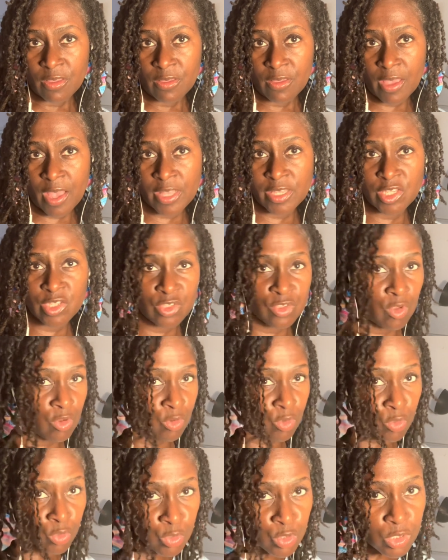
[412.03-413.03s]
and it's not
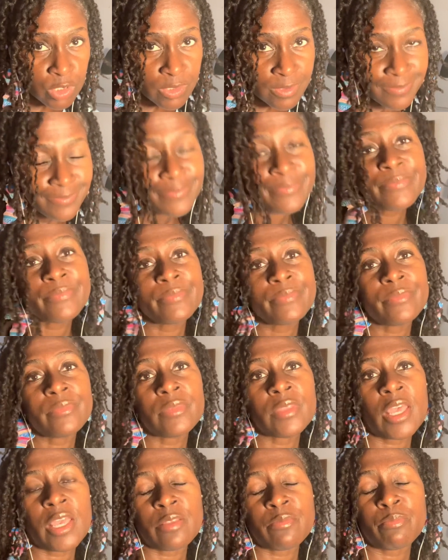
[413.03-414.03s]
good,
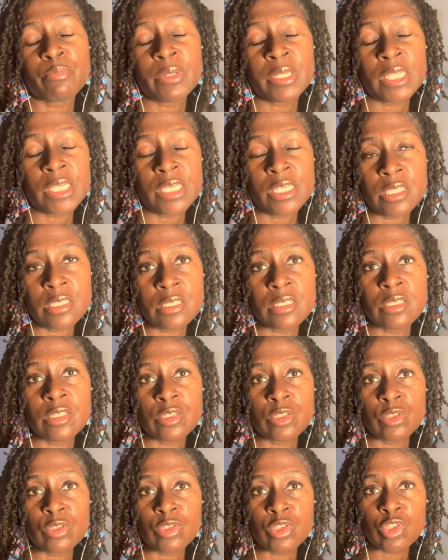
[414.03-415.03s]
then please
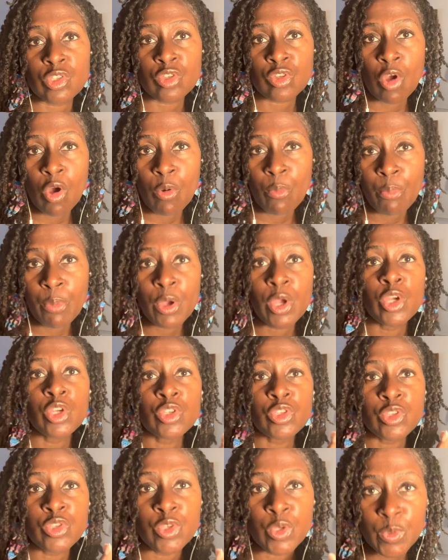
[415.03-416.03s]
stop
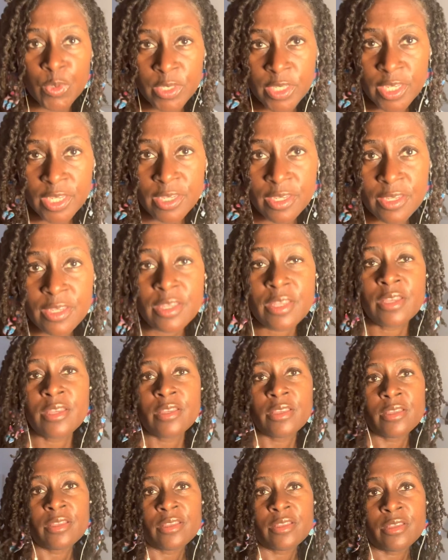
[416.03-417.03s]
doing it.
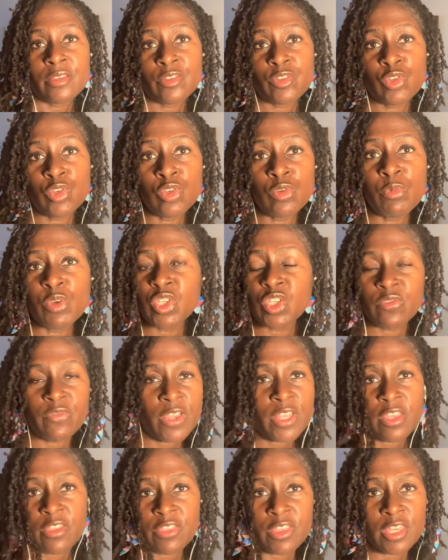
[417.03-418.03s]
Too much of
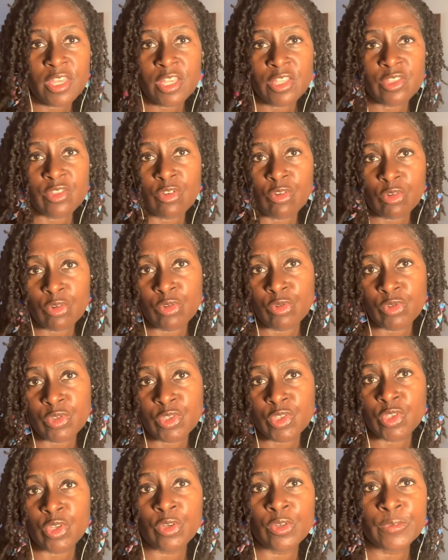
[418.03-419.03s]
anything is not good.
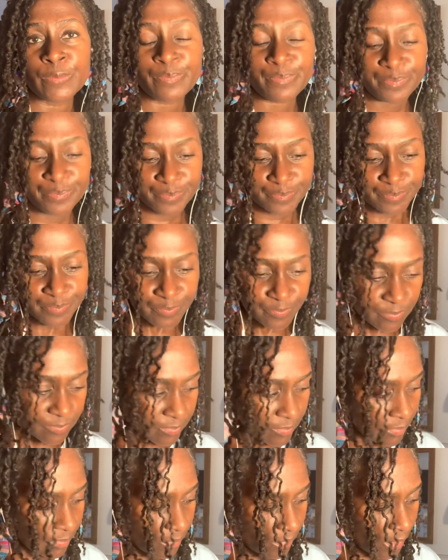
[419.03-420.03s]
So
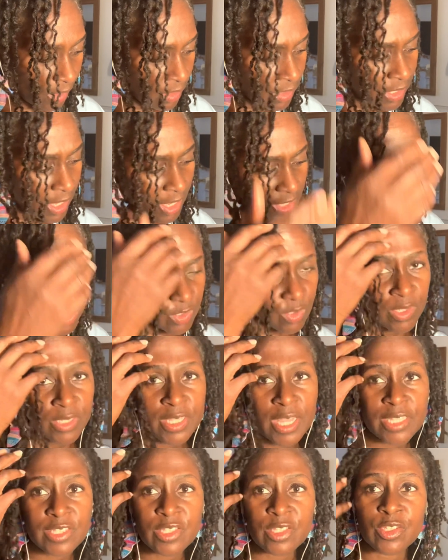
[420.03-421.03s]
yeah, so in
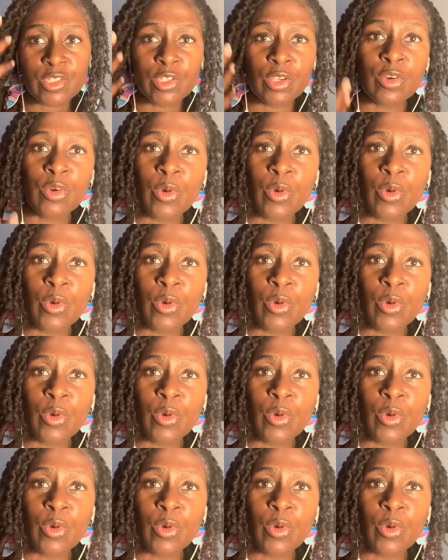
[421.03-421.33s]
answer to your